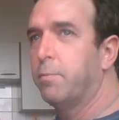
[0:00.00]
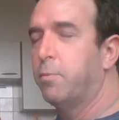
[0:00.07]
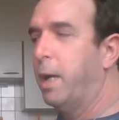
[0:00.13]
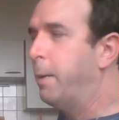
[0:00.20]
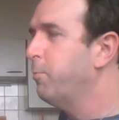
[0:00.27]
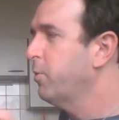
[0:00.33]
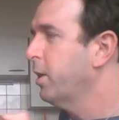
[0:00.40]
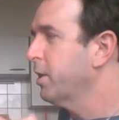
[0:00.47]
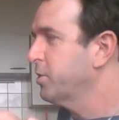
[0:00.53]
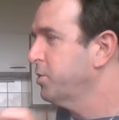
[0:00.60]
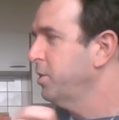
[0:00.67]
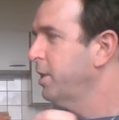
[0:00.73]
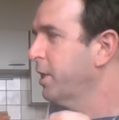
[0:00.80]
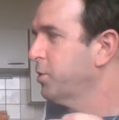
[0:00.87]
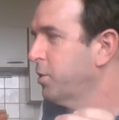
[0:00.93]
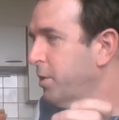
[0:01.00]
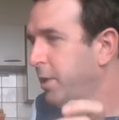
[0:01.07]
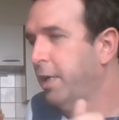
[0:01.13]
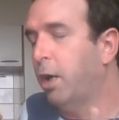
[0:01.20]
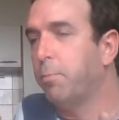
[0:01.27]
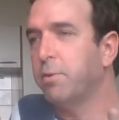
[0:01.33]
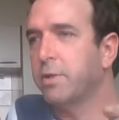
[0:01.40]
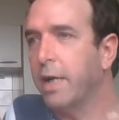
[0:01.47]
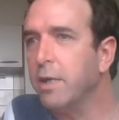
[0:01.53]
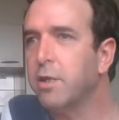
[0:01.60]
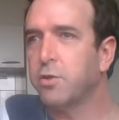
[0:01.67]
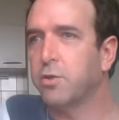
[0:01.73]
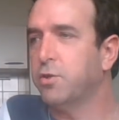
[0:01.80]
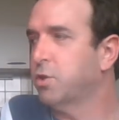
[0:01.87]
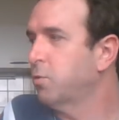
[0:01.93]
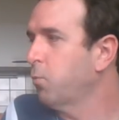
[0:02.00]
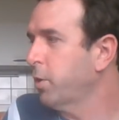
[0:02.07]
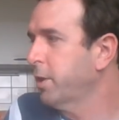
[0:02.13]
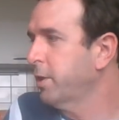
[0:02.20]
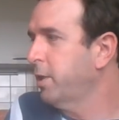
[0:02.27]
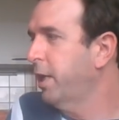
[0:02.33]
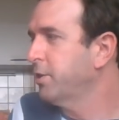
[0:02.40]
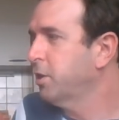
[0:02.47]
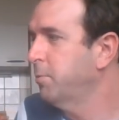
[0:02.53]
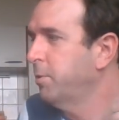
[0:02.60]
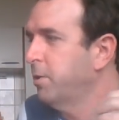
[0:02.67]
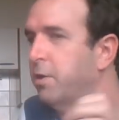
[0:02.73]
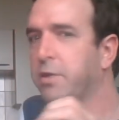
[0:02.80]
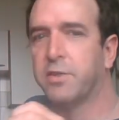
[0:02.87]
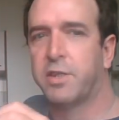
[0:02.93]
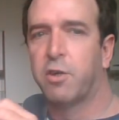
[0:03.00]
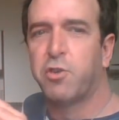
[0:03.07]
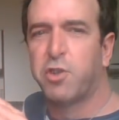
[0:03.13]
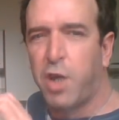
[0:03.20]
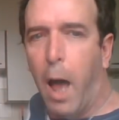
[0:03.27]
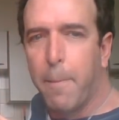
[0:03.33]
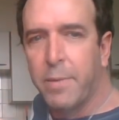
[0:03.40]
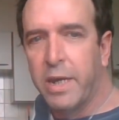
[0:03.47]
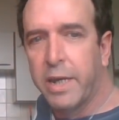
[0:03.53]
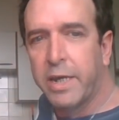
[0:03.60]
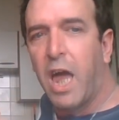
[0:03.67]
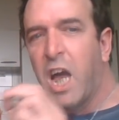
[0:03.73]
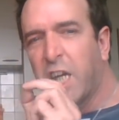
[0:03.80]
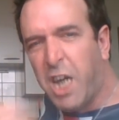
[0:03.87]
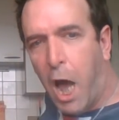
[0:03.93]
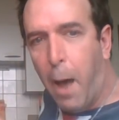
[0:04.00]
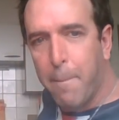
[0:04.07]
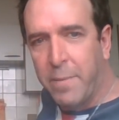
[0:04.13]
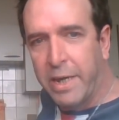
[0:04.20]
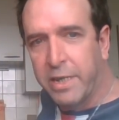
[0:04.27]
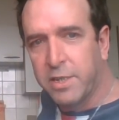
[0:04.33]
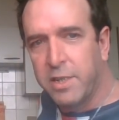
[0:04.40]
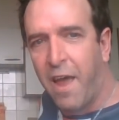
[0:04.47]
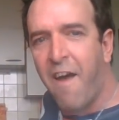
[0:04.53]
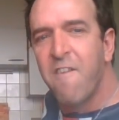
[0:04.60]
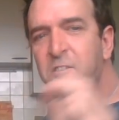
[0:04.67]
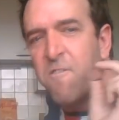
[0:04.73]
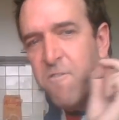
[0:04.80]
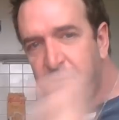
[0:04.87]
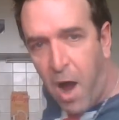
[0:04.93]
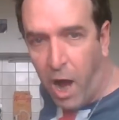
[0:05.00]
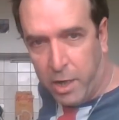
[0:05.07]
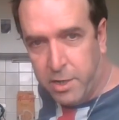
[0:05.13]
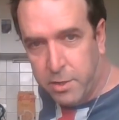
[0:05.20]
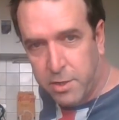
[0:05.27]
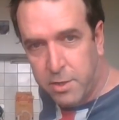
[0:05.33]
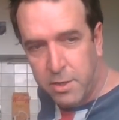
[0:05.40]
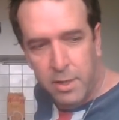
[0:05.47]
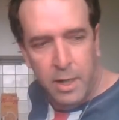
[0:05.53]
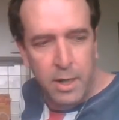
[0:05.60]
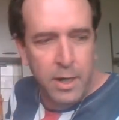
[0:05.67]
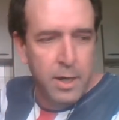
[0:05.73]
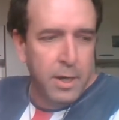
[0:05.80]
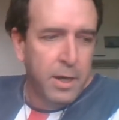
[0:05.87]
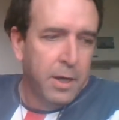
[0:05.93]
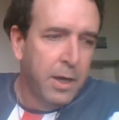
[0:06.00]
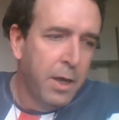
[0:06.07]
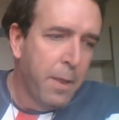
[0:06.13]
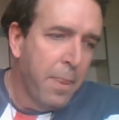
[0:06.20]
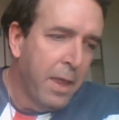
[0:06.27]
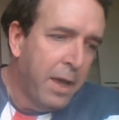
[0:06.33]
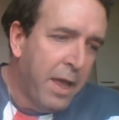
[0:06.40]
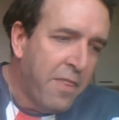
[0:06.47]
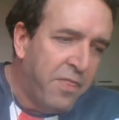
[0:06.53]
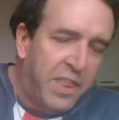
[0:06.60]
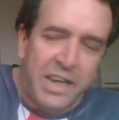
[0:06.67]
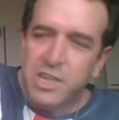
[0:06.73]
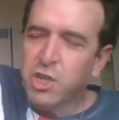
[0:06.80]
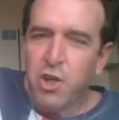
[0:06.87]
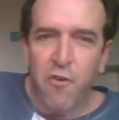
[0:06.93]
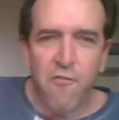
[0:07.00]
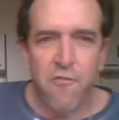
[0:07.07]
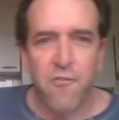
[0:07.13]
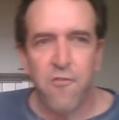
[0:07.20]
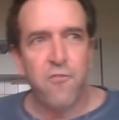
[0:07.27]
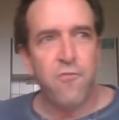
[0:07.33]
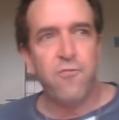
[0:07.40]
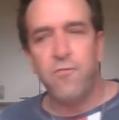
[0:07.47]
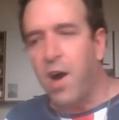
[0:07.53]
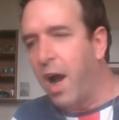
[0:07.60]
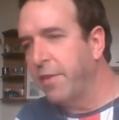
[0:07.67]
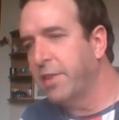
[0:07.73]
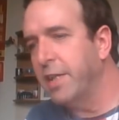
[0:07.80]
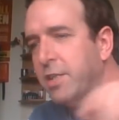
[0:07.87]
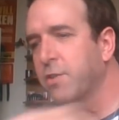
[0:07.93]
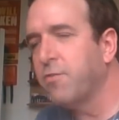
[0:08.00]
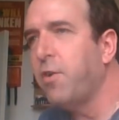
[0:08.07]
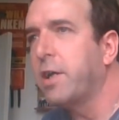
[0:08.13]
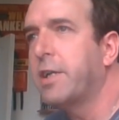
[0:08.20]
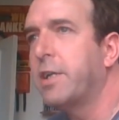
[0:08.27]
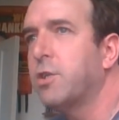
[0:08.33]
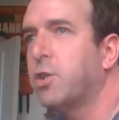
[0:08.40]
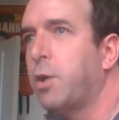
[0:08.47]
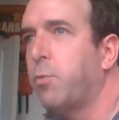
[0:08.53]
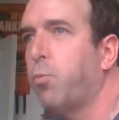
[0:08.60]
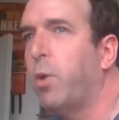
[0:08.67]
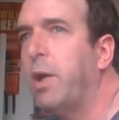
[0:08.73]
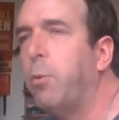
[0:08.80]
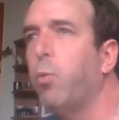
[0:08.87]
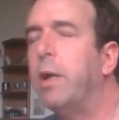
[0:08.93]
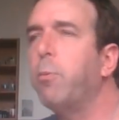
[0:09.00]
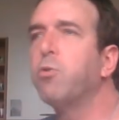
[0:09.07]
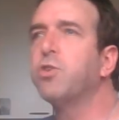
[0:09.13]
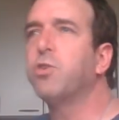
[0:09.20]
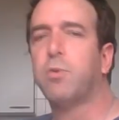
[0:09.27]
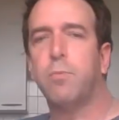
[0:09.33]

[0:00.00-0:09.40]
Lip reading: embryonic selection can help intelligence in working class communities. They're Dominic Cummings fucks. This fucking shit. We were